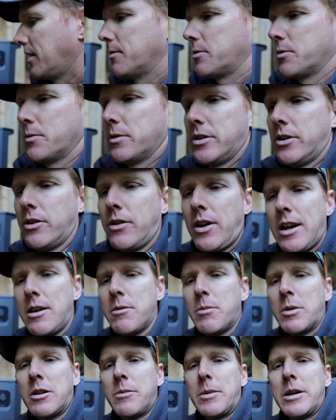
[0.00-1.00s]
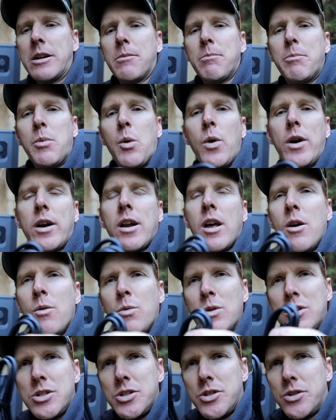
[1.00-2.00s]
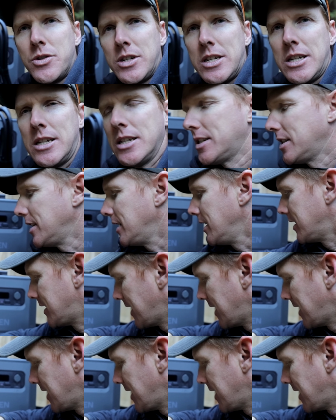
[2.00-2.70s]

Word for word: comes with your 8mm port, which is your DC